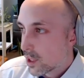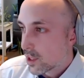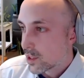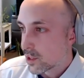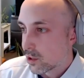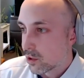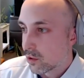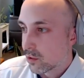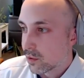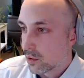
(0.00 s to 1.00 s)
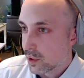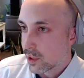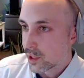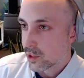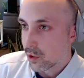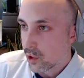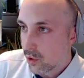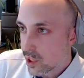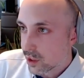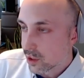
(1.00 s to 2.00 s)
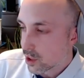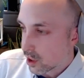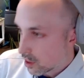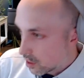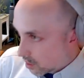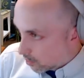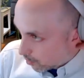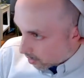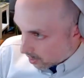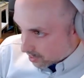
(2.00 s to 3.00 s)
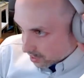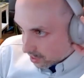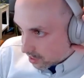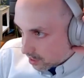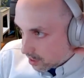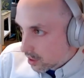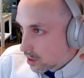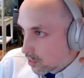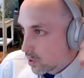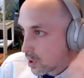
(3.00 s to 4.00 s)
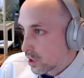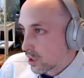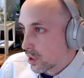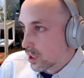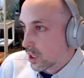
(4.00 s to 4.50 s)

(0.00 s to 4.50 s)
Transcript: So using the sharded daemon process, we can